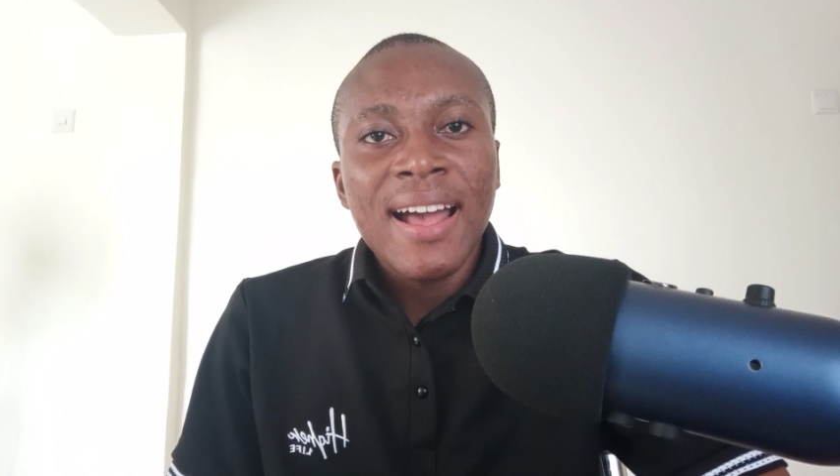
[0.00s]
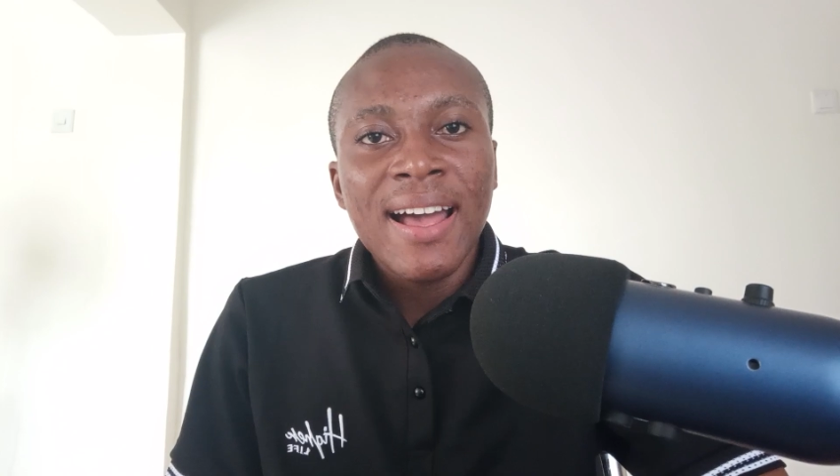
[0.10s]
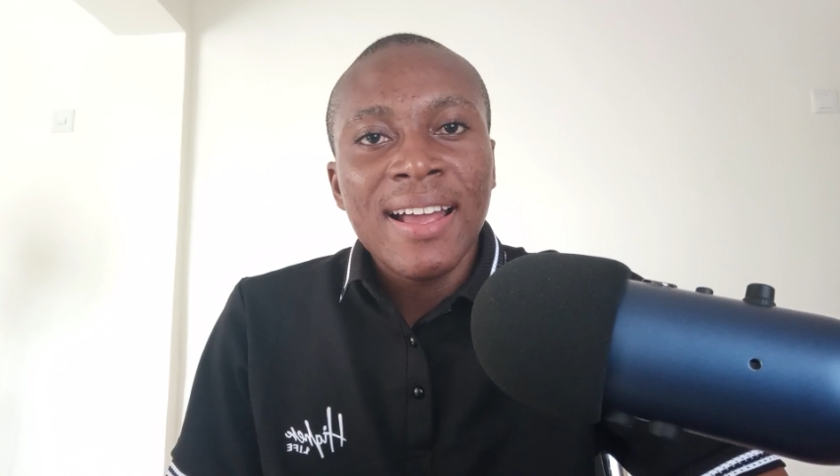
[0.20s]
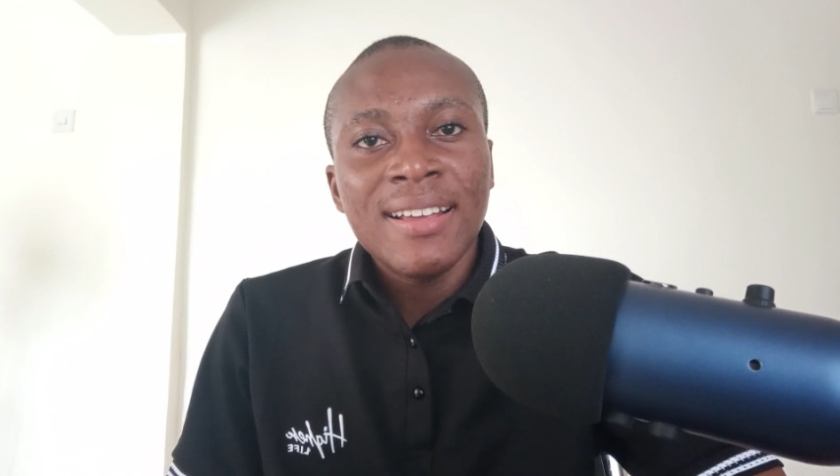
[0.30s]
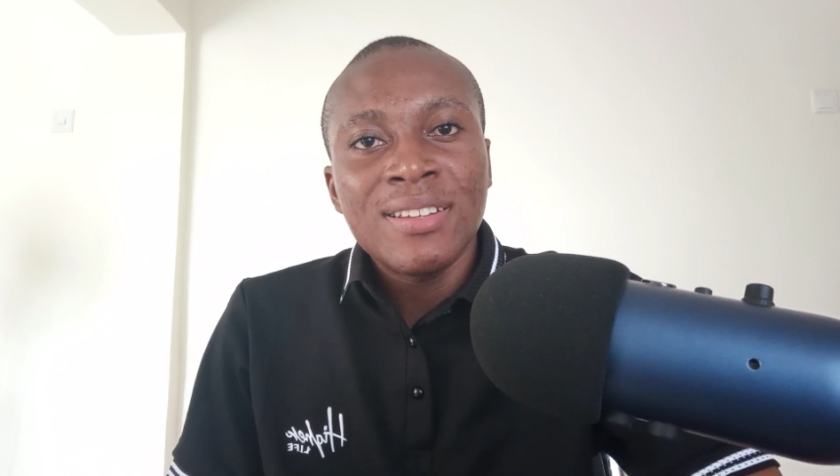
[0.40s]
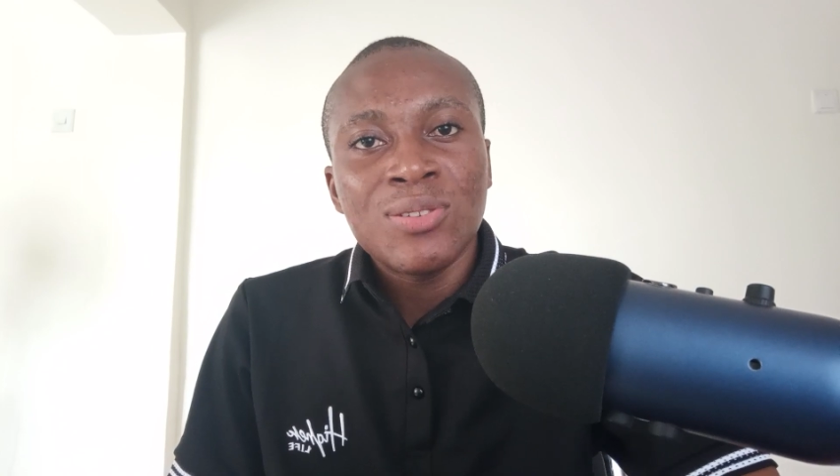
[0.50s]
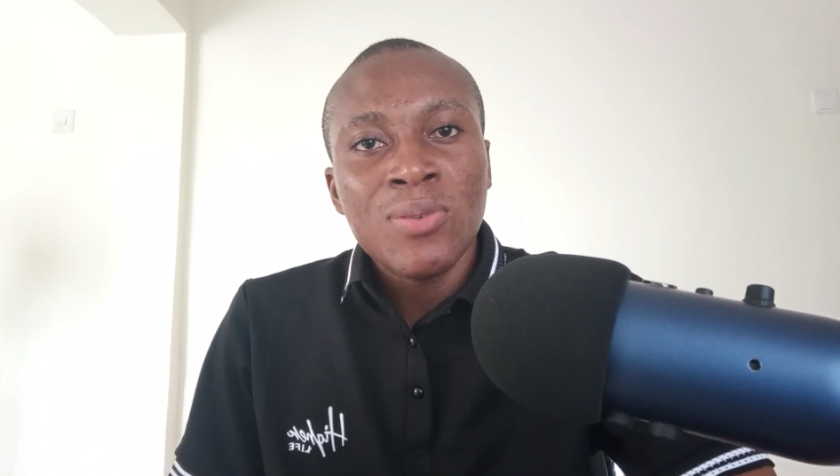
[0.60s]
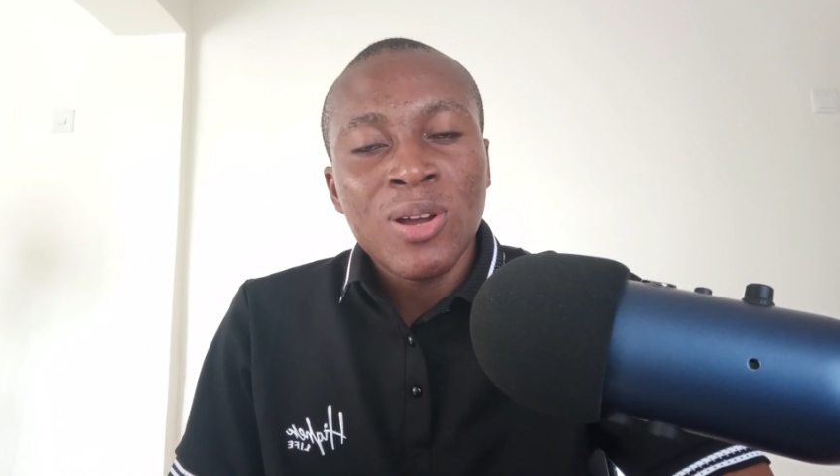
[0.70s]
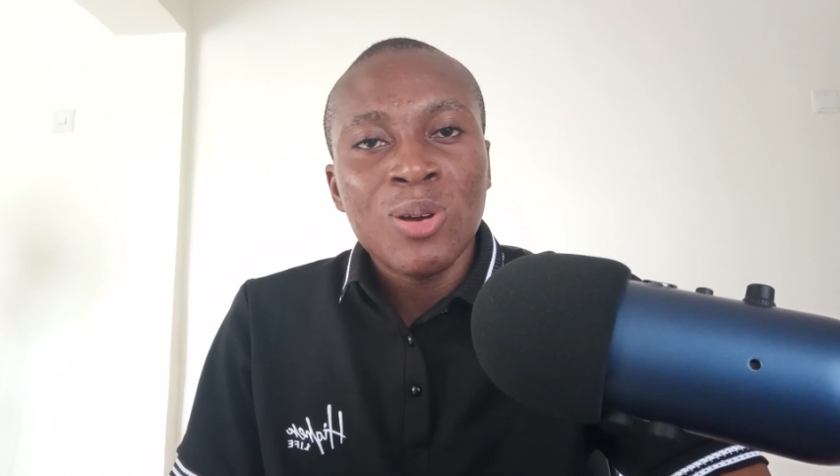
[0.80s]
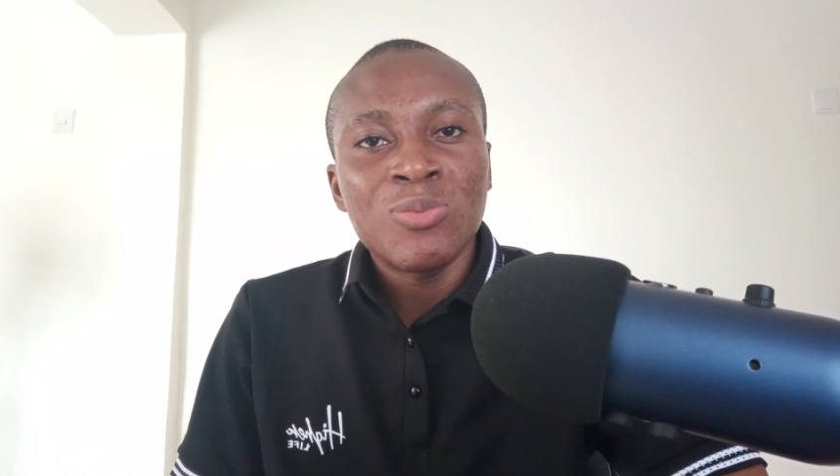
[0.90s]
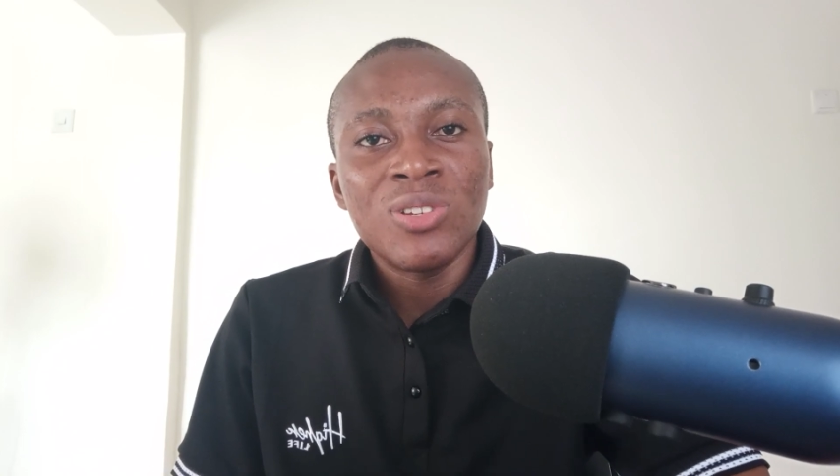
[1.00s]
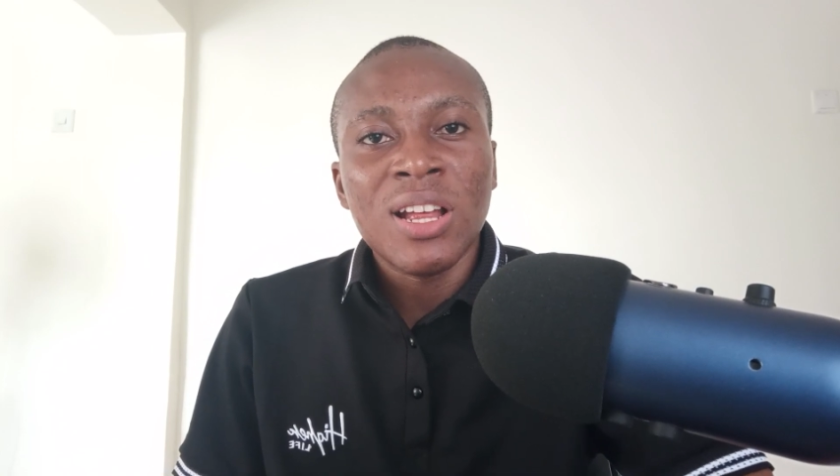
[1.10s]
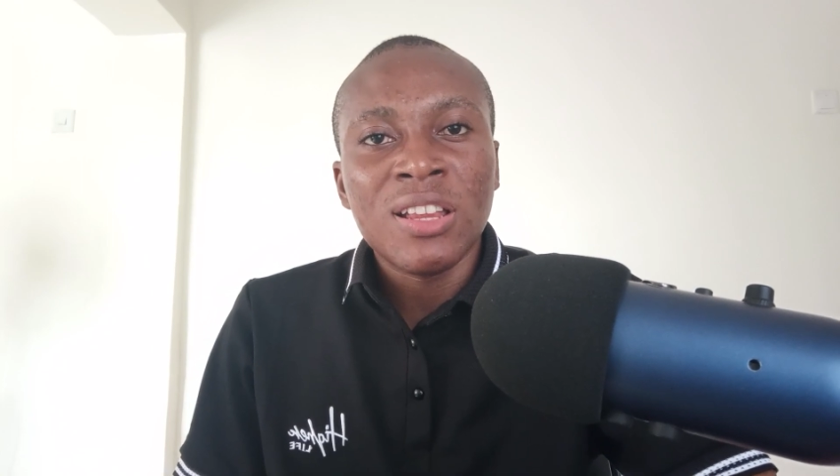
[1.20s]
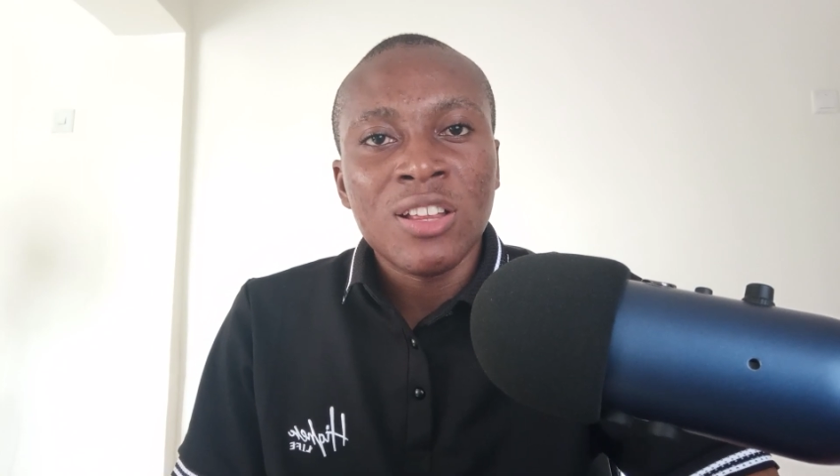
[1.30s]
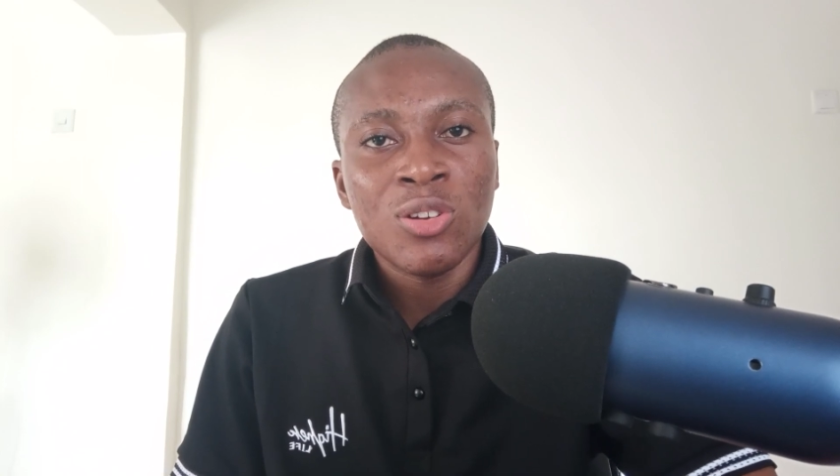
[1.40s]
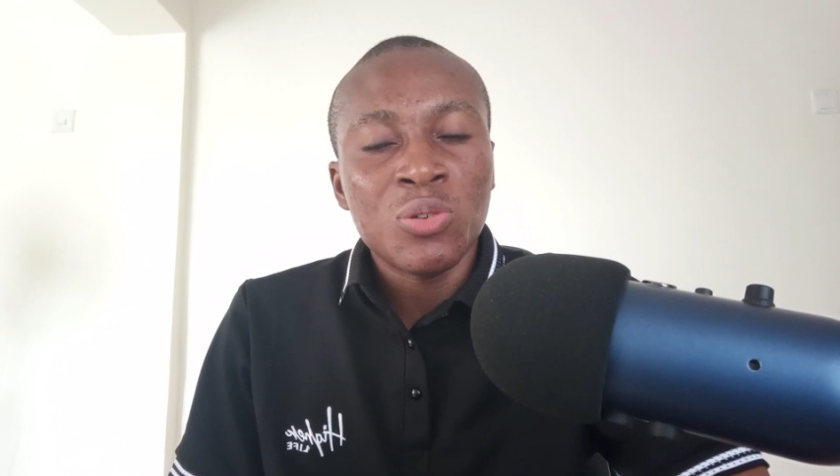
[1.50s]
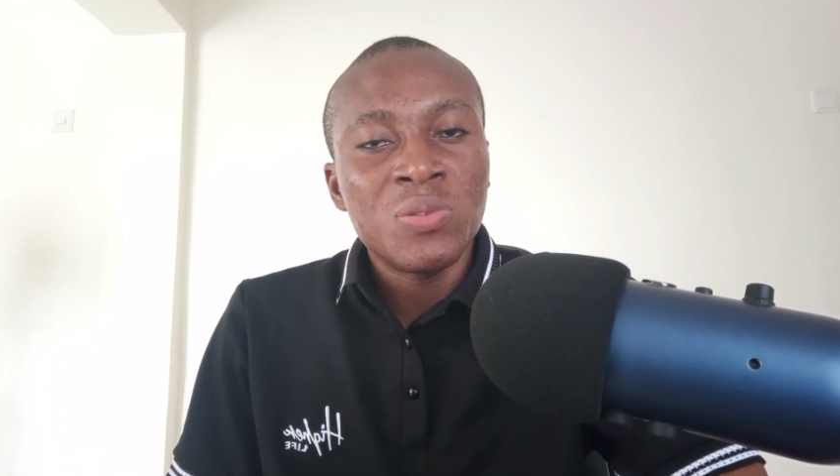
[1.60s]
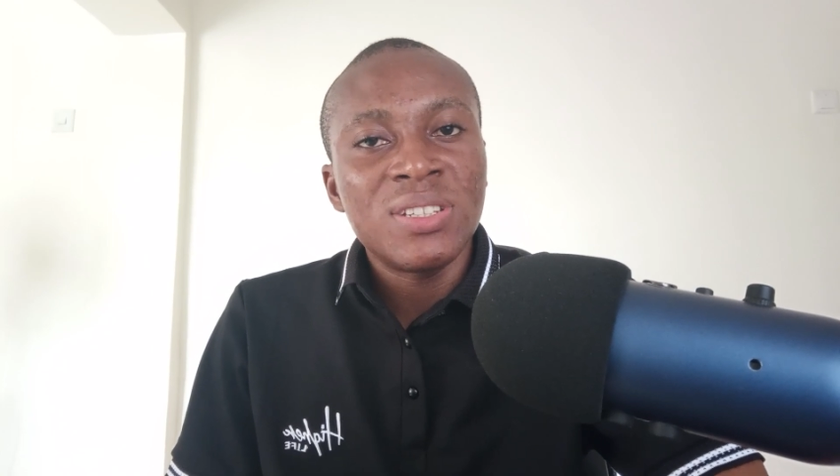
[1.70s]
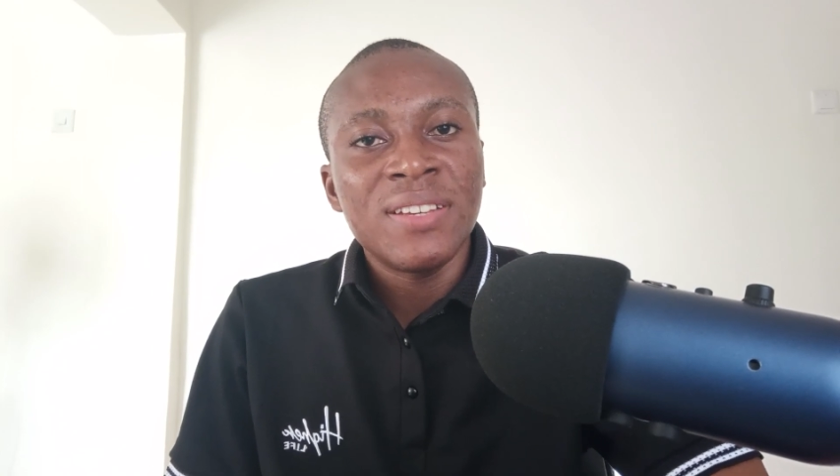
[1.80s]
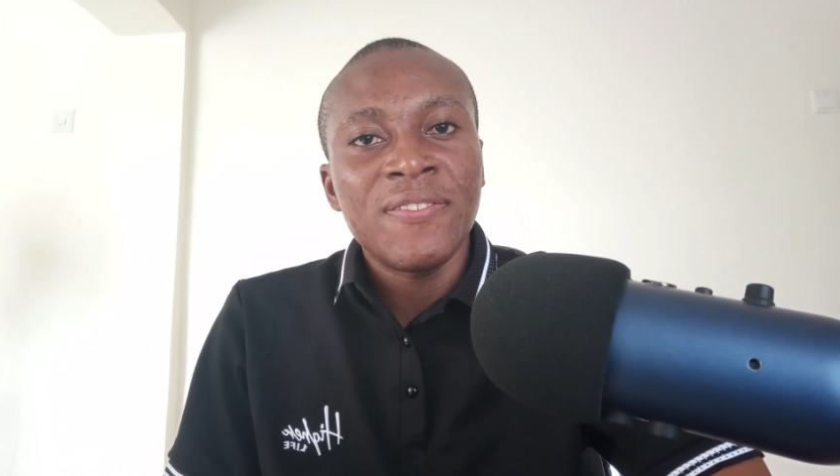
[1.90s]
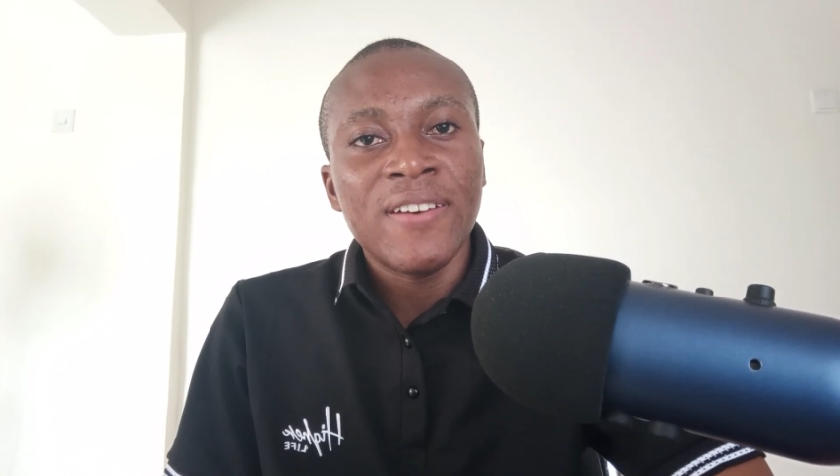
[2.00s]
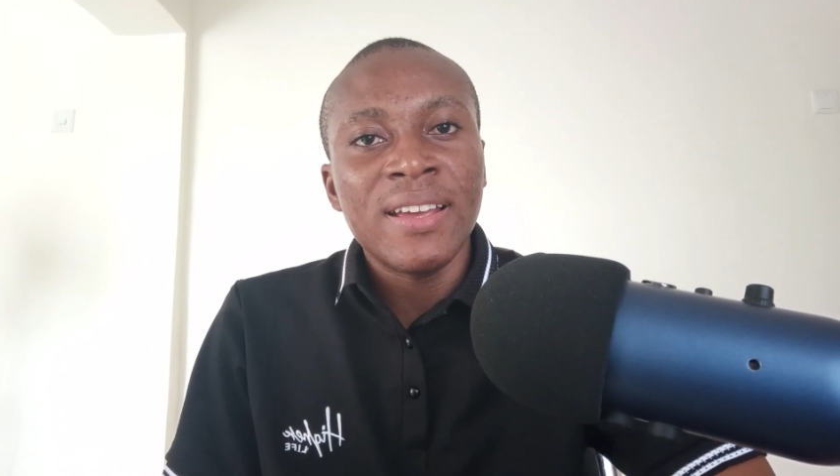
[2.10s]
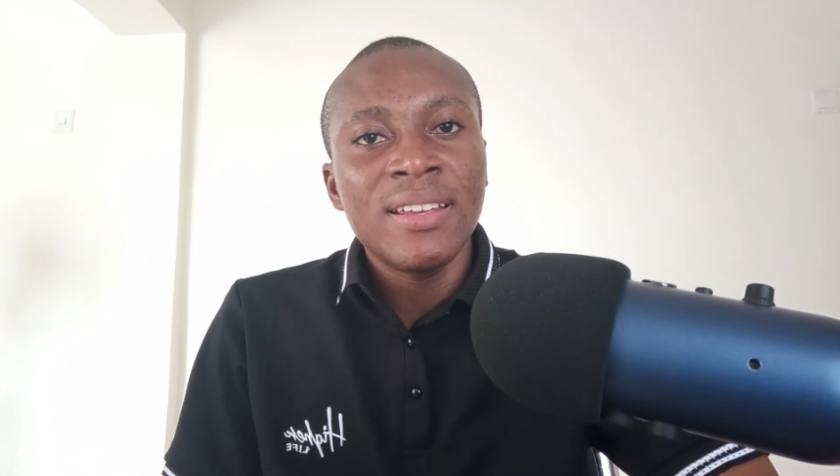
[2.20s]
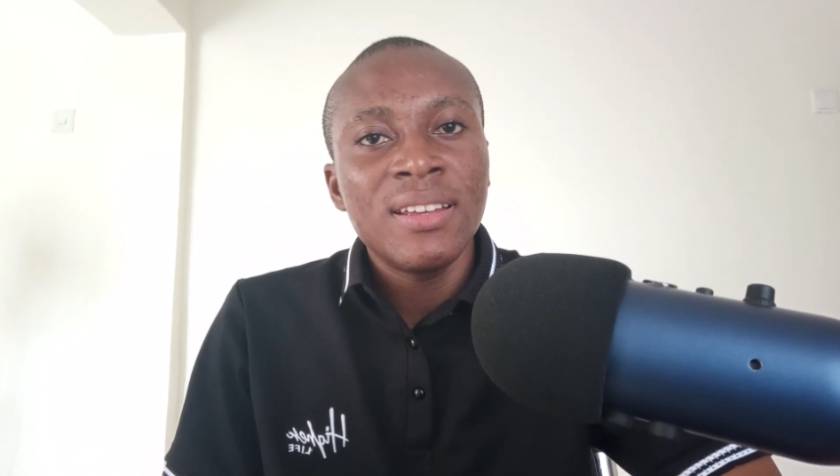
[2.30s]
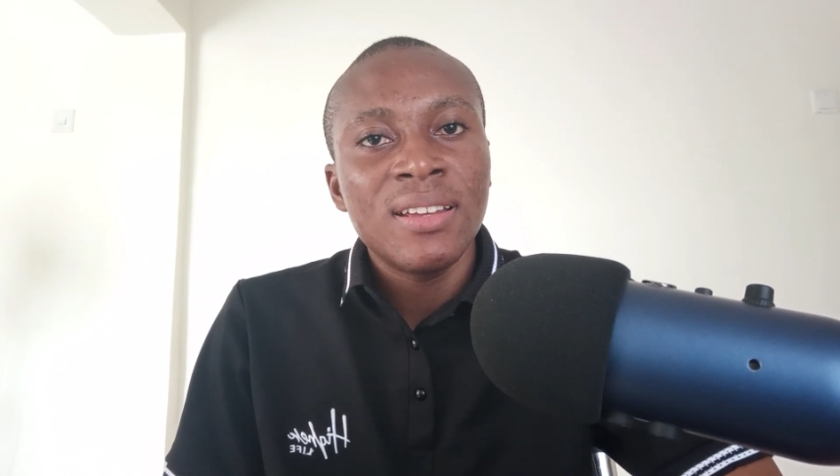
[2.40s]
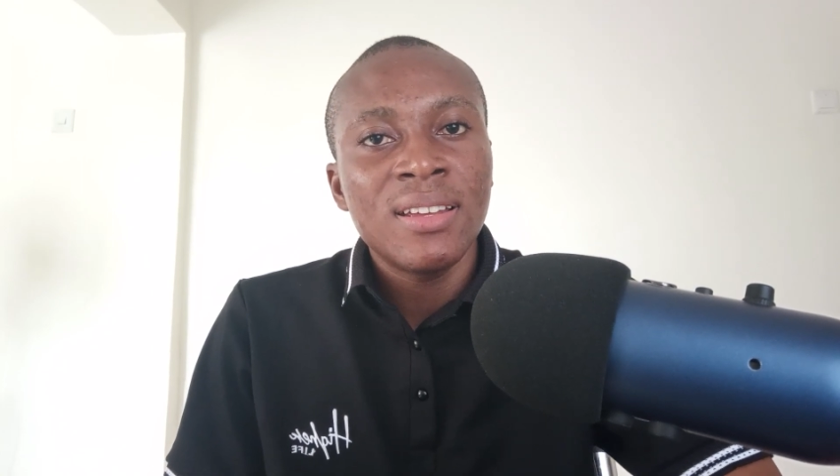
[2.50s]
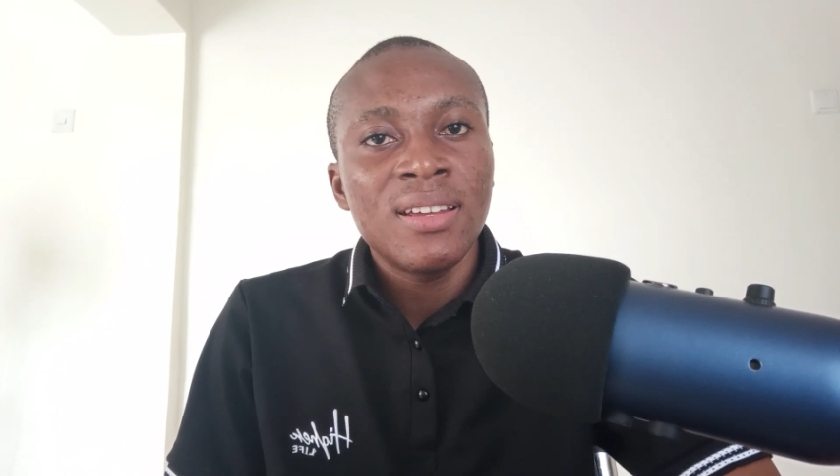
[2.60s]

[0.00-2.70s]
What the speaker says: Hi guys, welcome to Data Talk with Ifine.